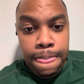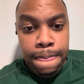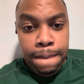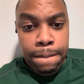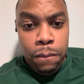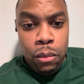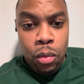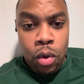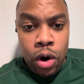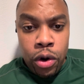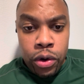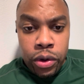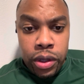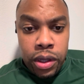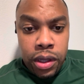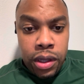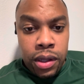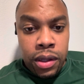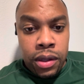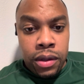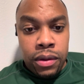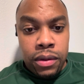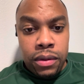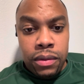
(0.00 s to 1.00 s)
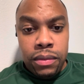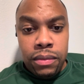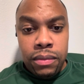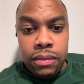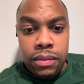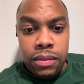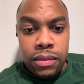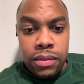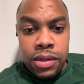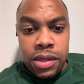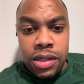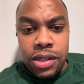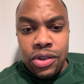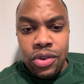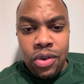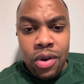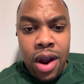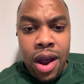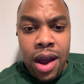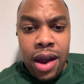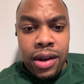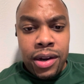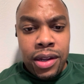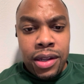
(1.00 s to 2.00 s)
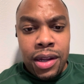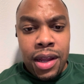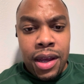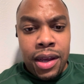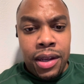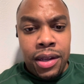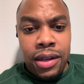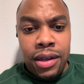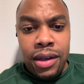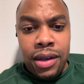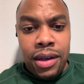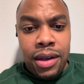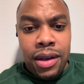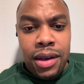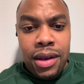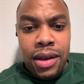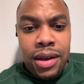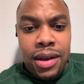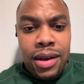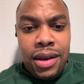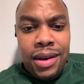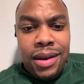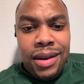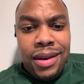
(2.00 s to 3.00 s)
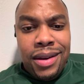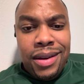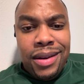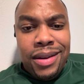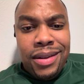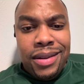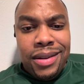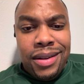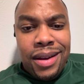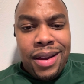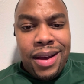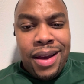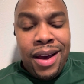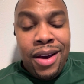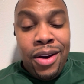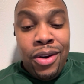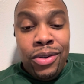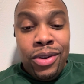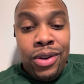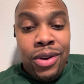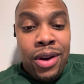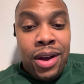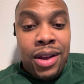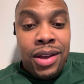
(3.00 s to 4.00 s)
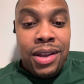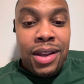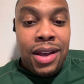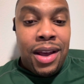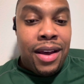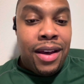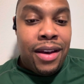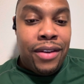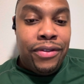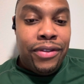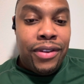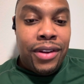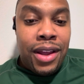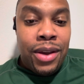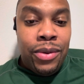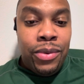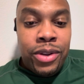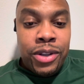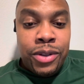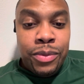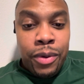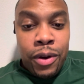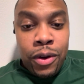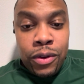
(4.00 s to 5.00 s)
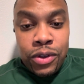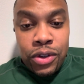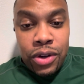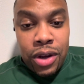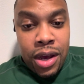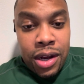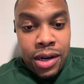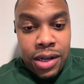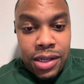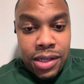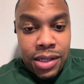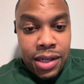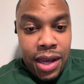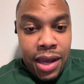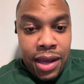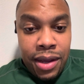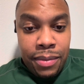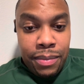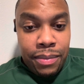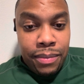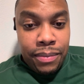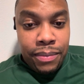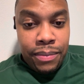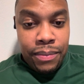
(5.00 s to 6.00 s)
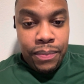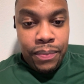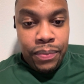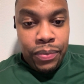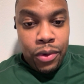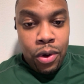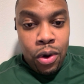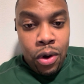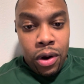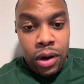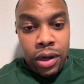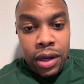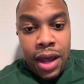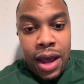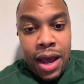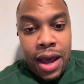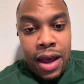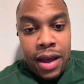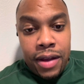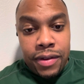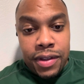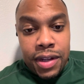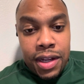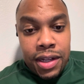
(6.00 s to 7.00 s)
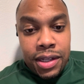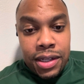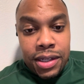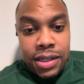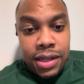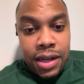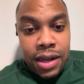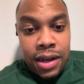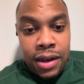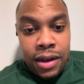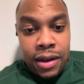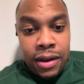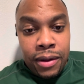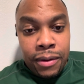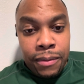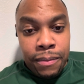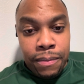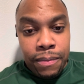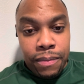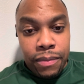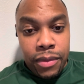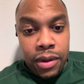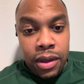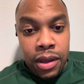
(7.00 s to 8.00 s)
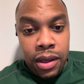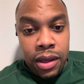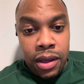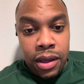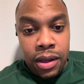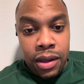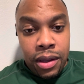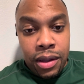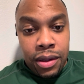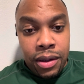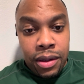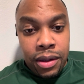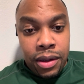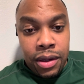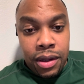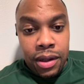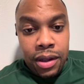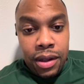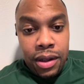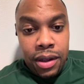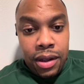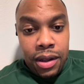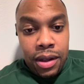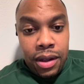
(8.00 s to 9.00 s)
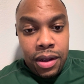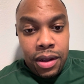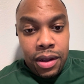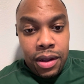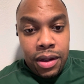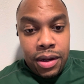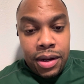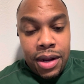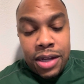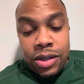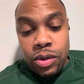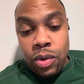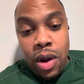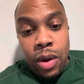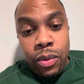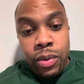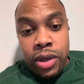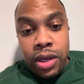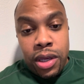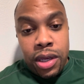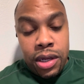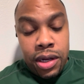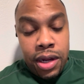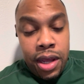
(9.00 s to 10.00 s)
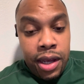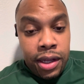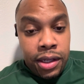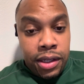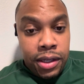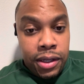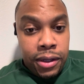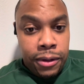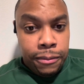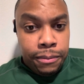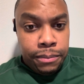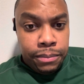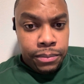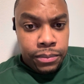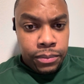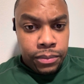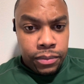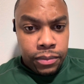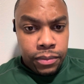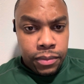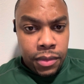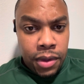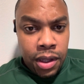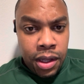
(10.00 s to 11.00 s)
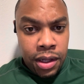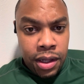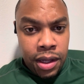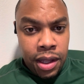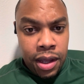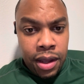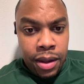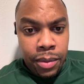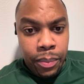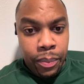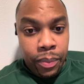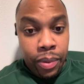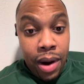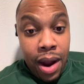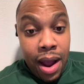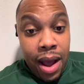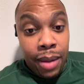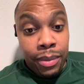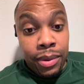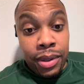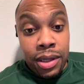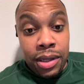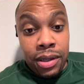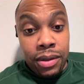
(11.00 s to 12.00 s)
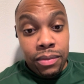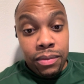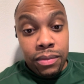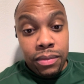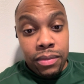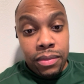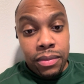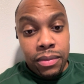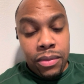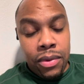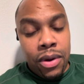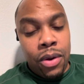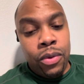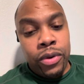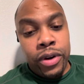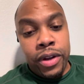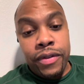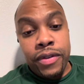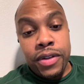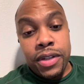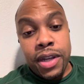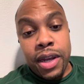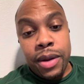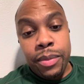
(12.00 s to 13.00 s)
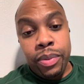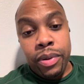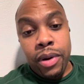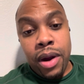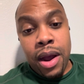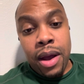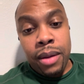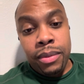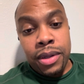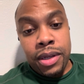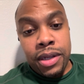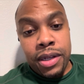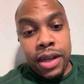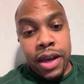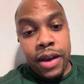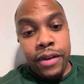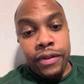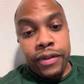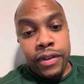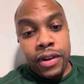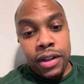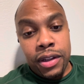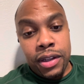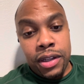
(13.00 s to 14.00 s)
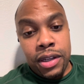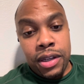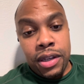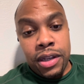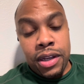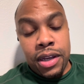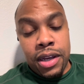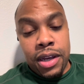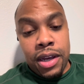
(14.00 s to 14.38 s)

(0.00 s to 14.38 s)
working, just grinding. Like I don't know. I feel like we was both trying to escape our lives at the time, and that's why we connected. And then probably, well, I won't even say probably, definitely,